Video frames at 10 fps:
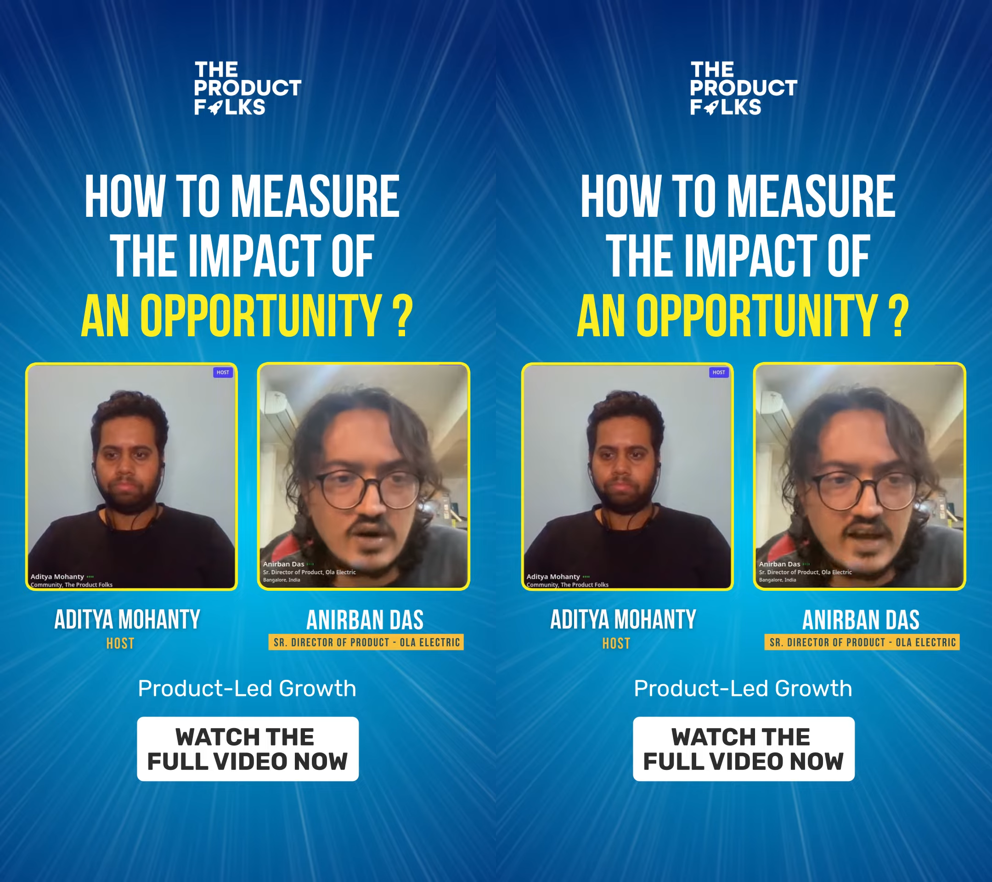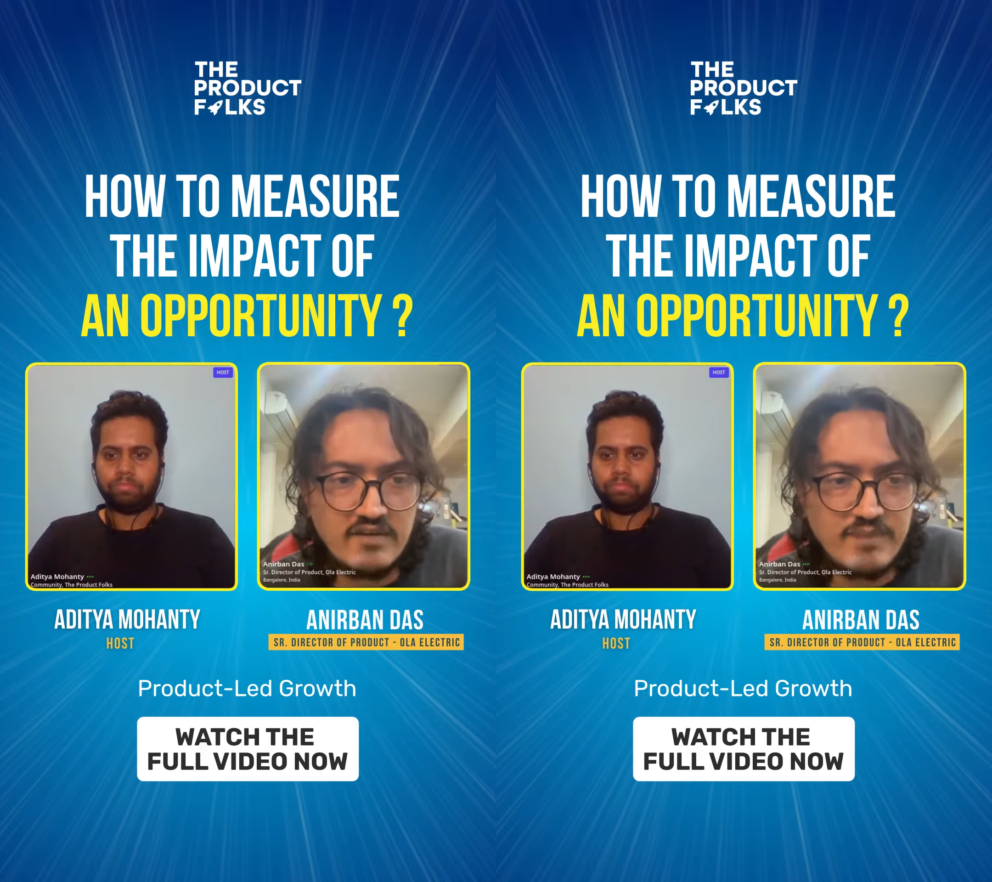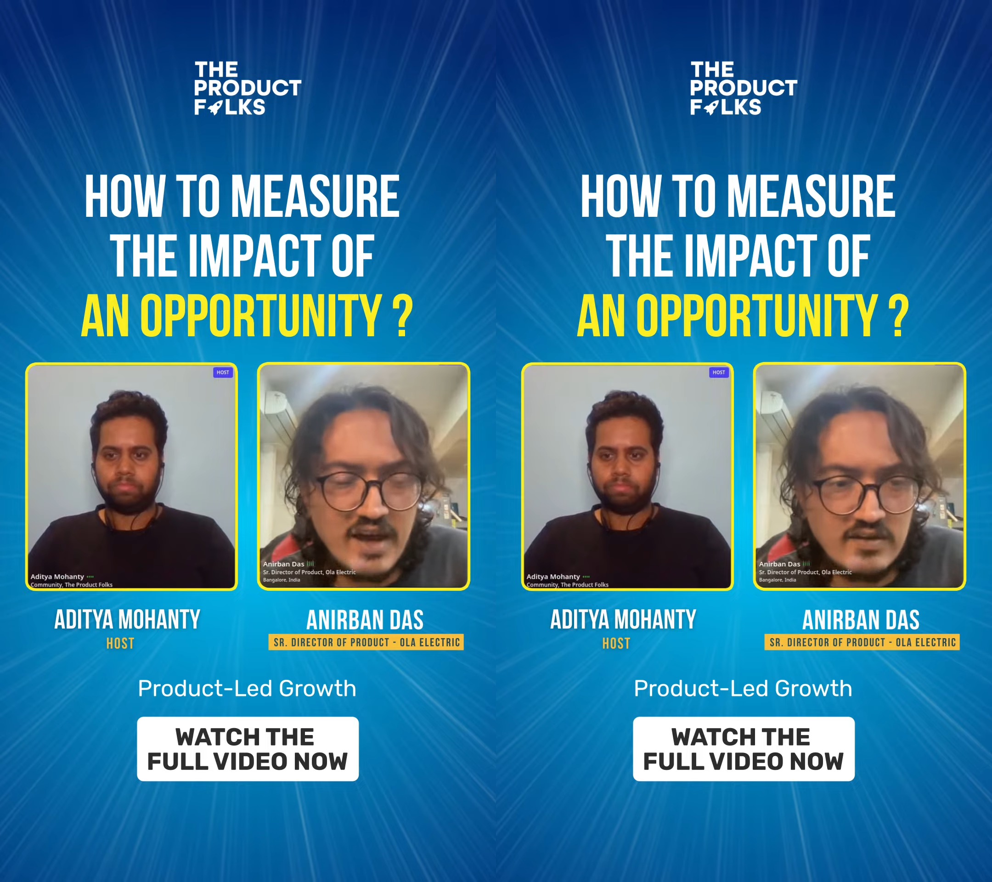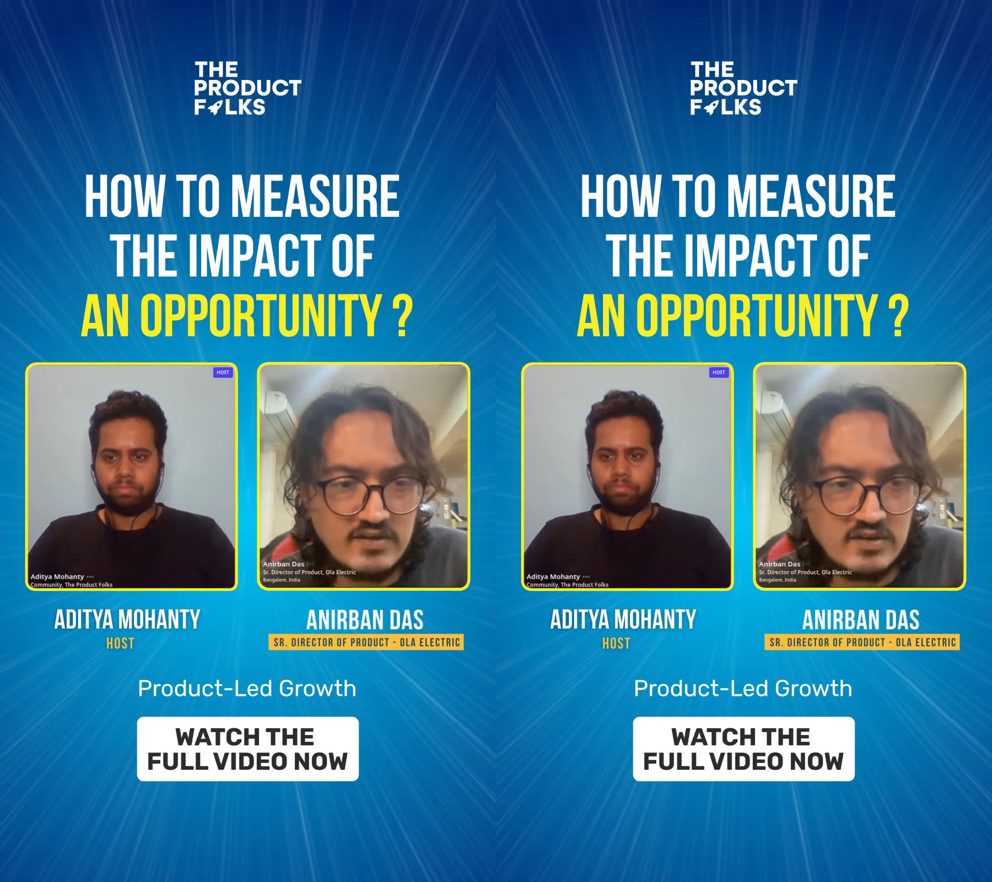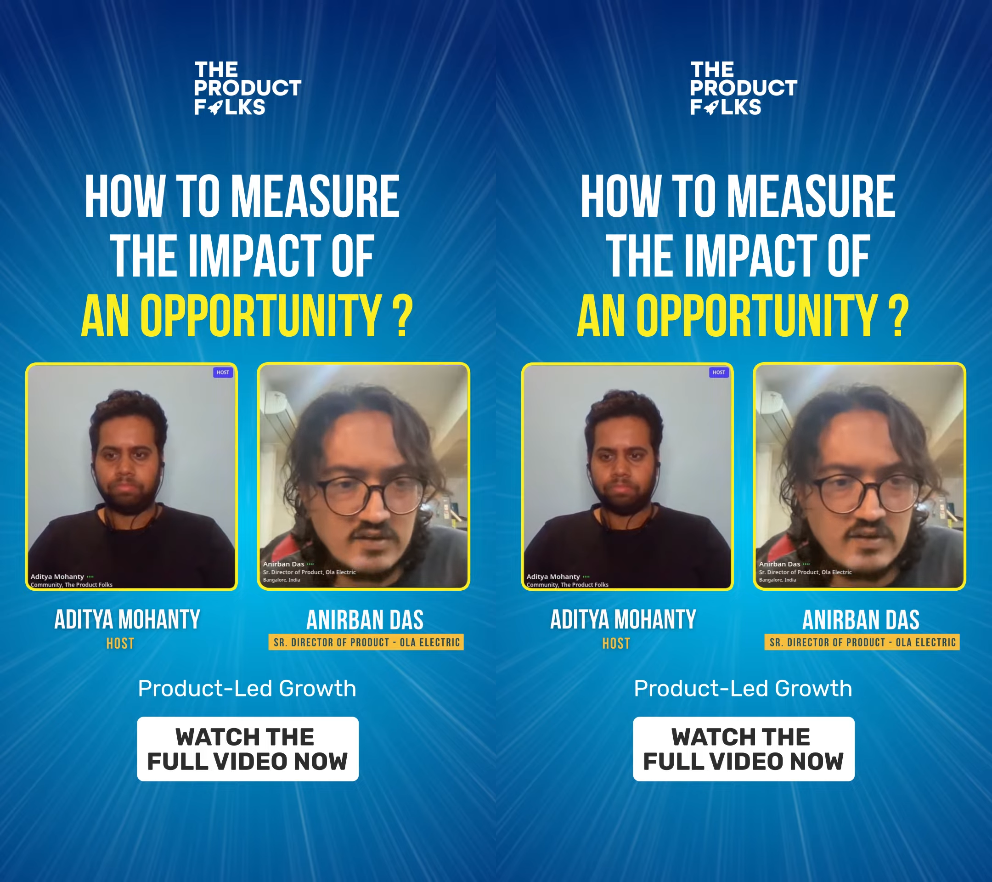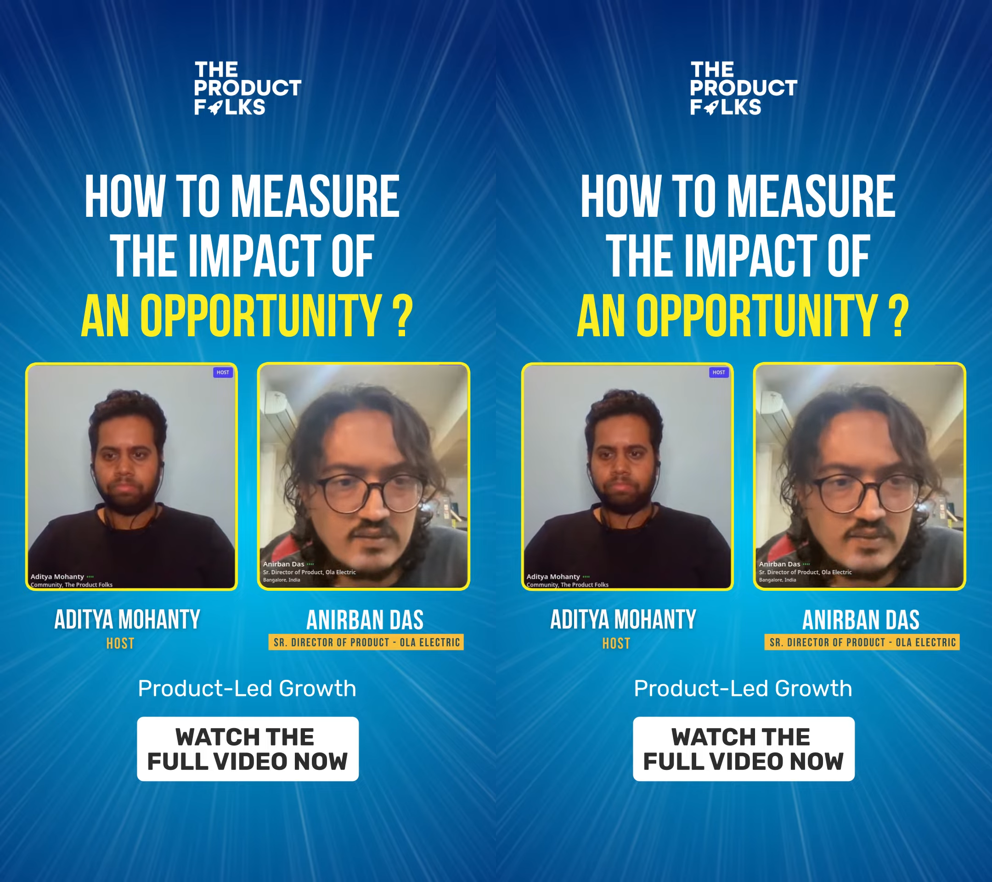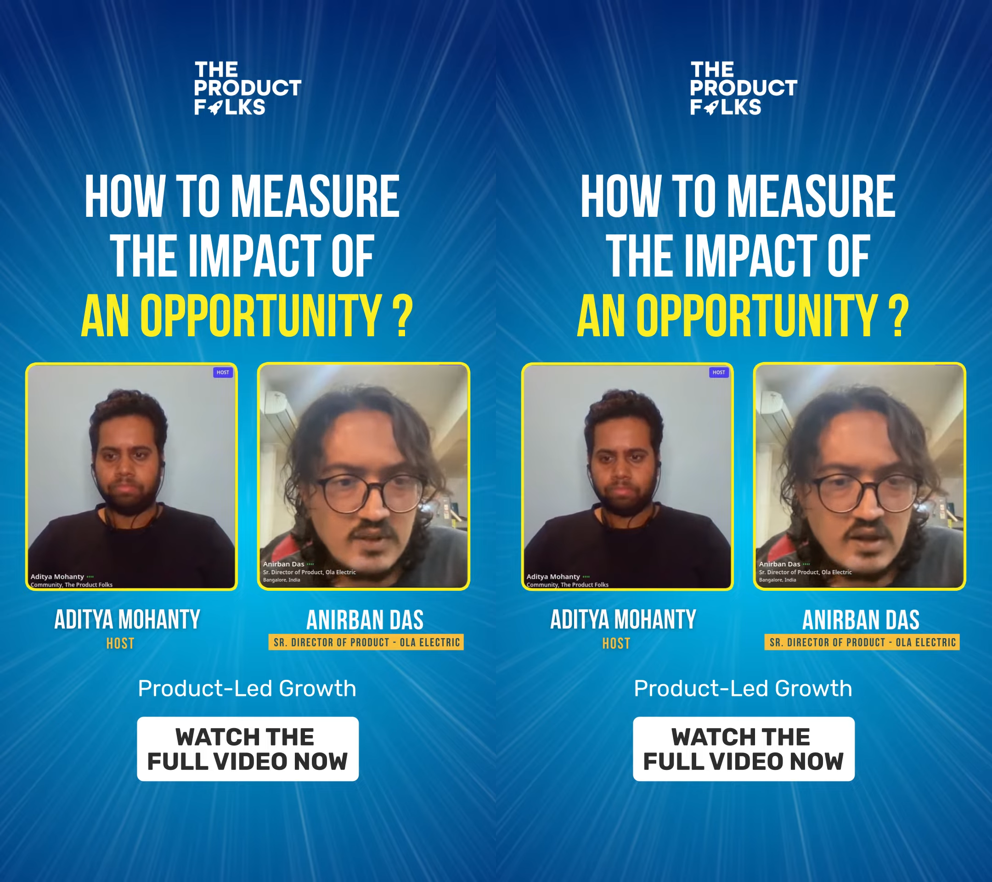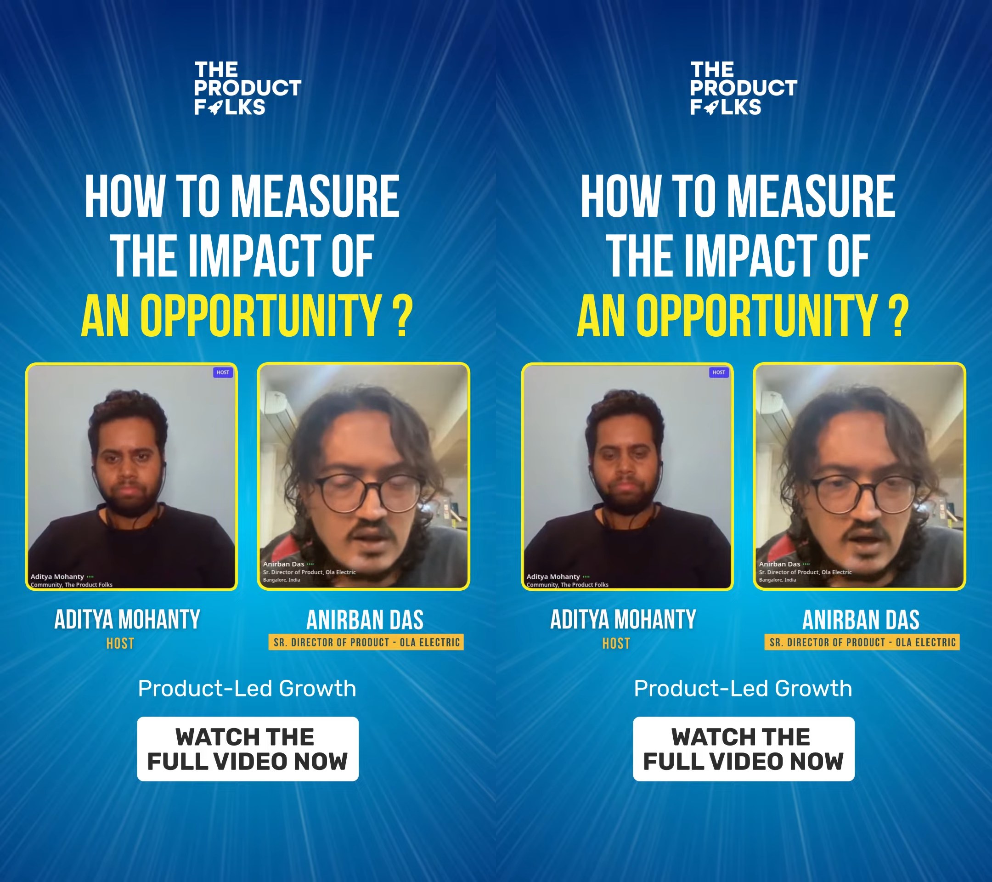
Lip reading: which does not have biases